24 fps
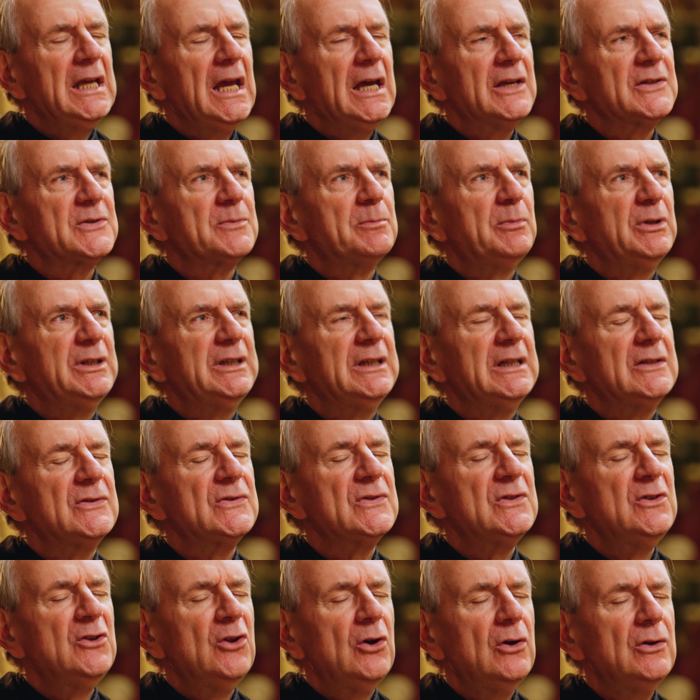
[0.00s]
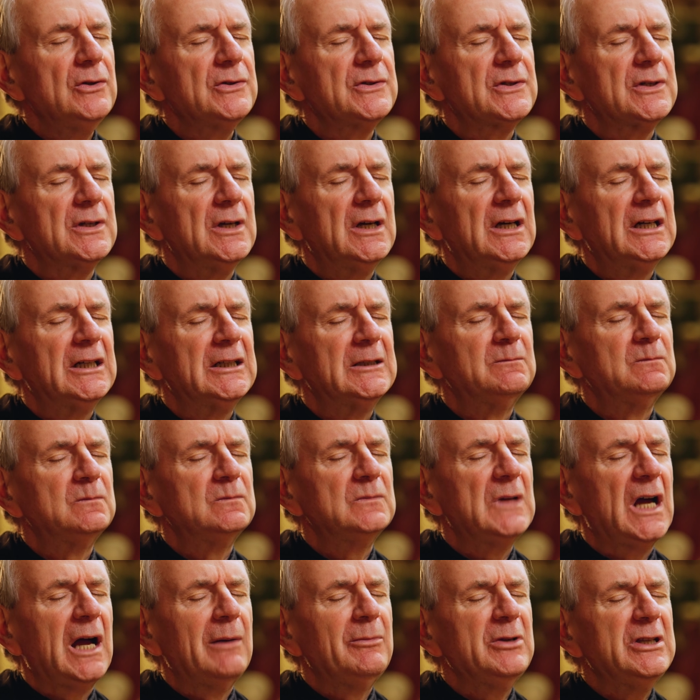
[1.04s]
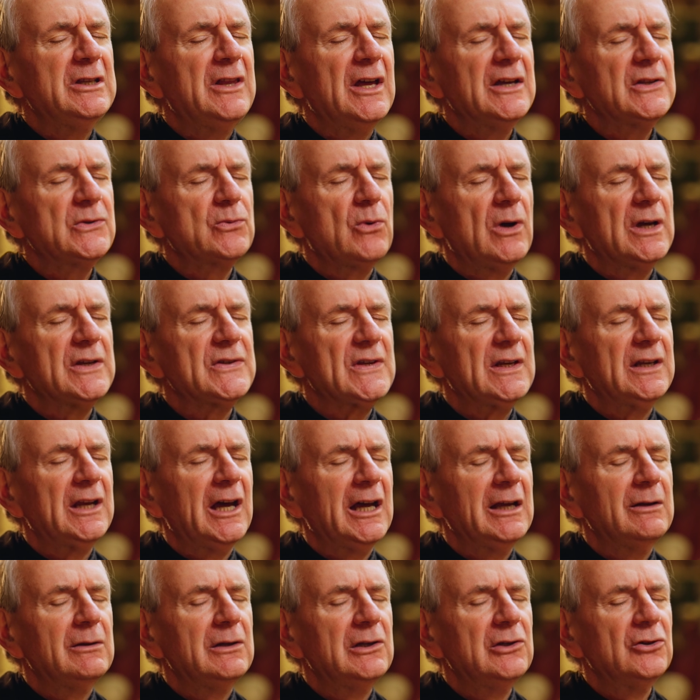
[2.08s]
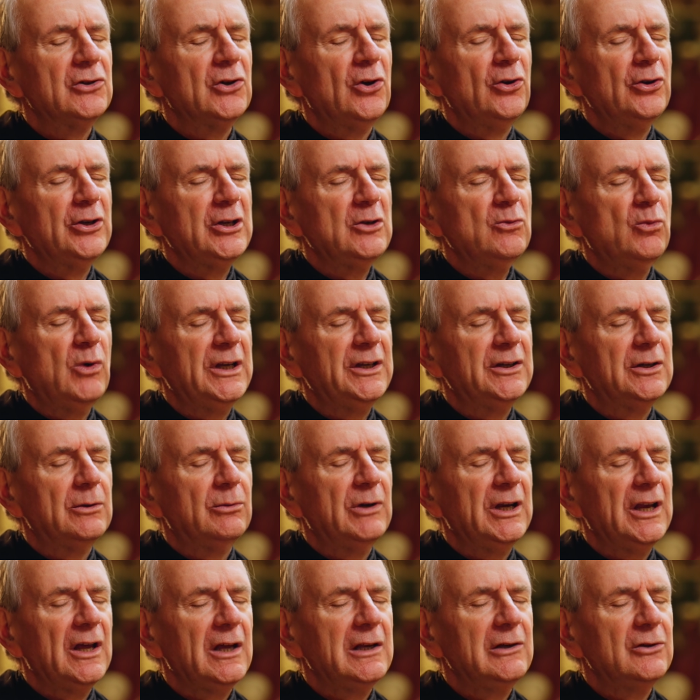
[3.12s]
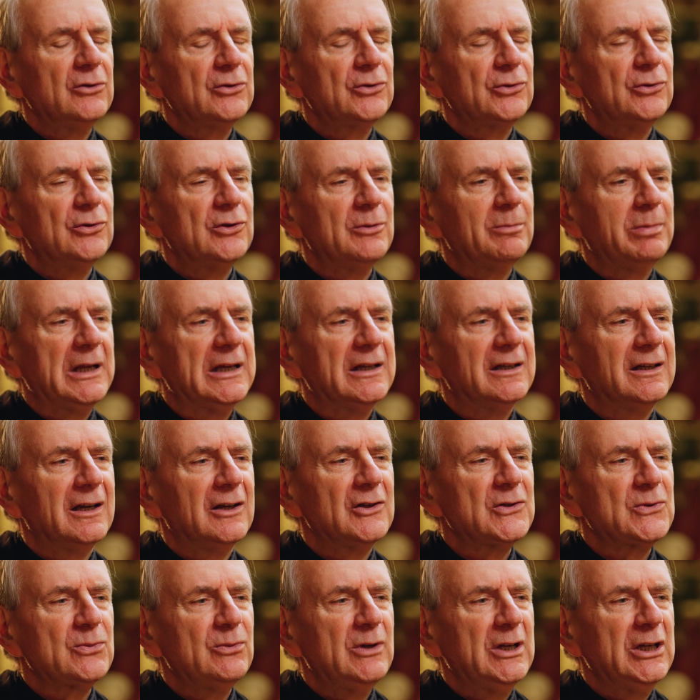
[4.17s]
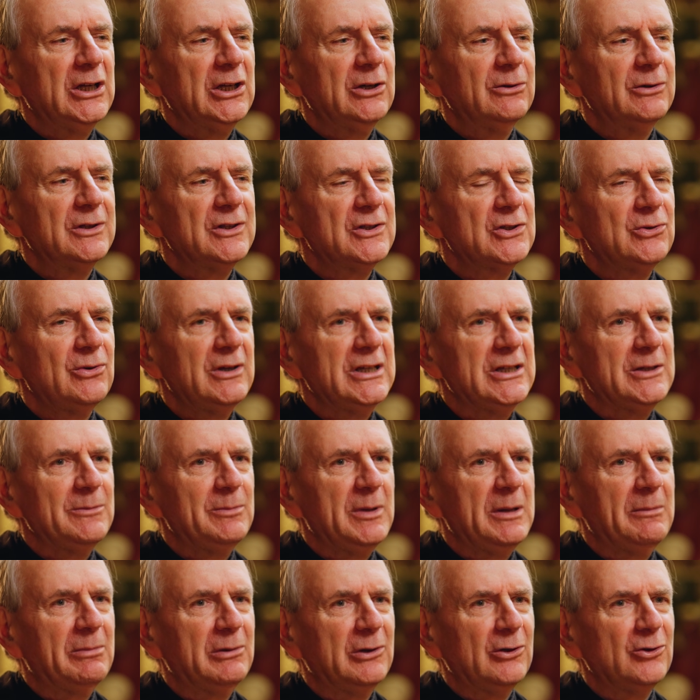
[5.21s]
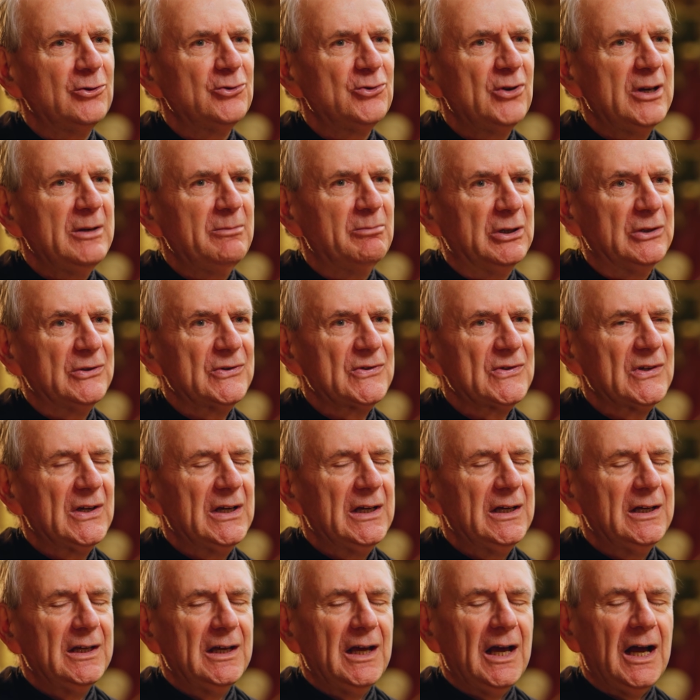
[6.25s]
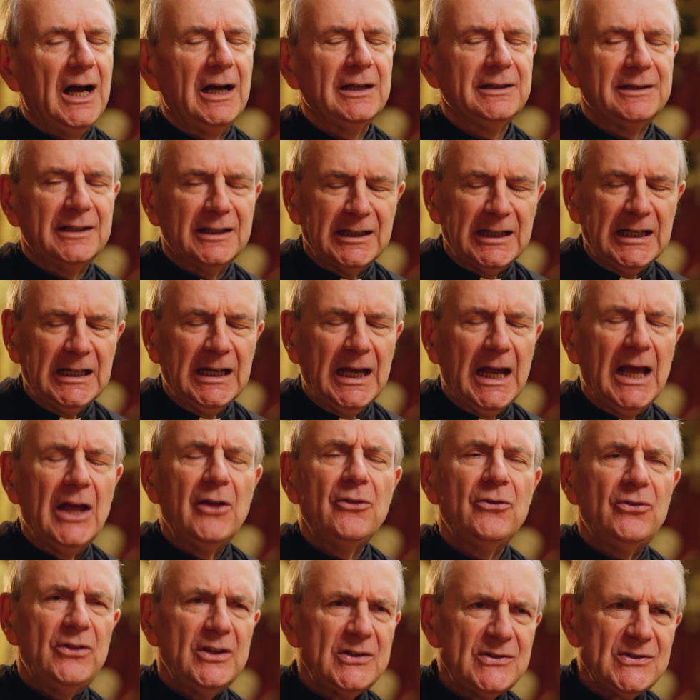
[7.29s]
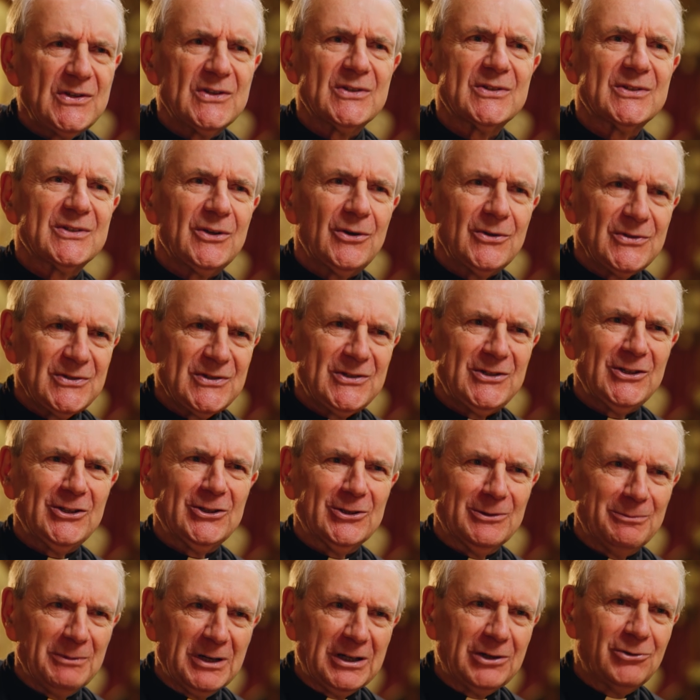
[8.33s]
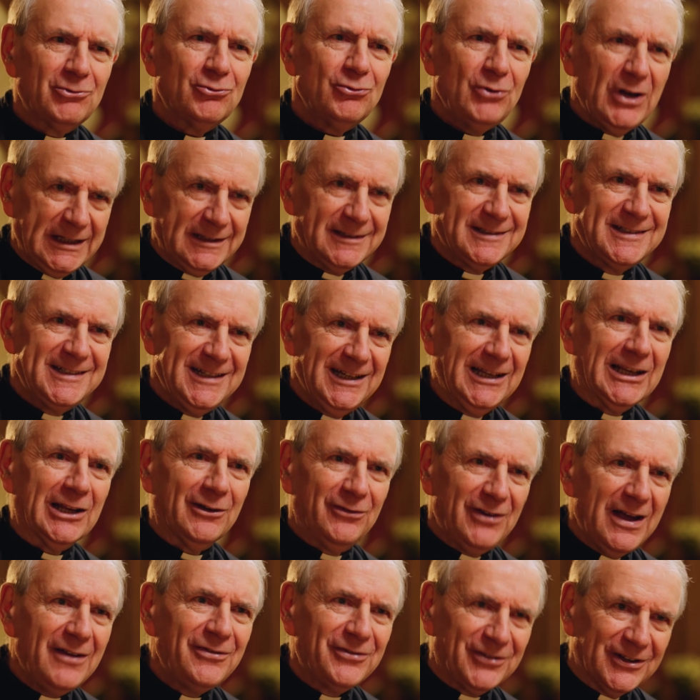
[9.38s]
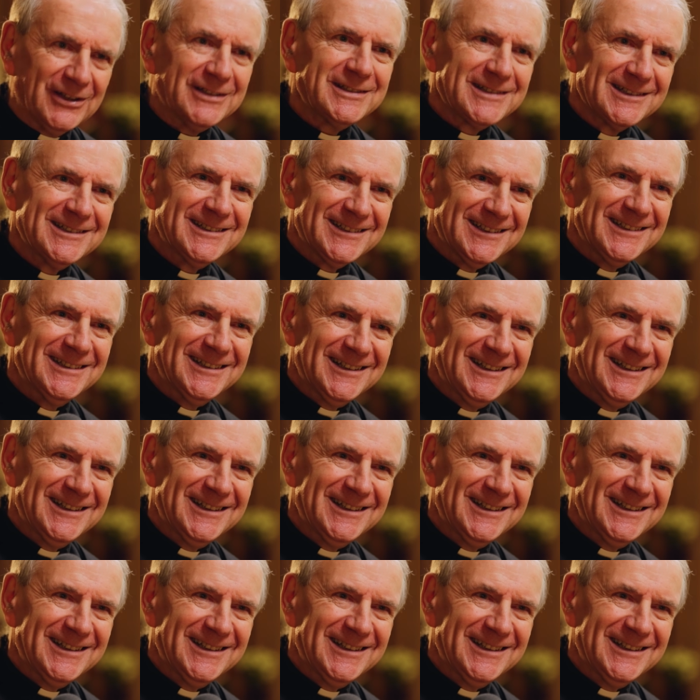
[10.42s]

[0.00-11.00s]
Yes, but it's not, that's why I said I look on in wonder when I look through the plate glass window at the 20 people on treadmills. I'm thinking, this is costing them a great deal of effort.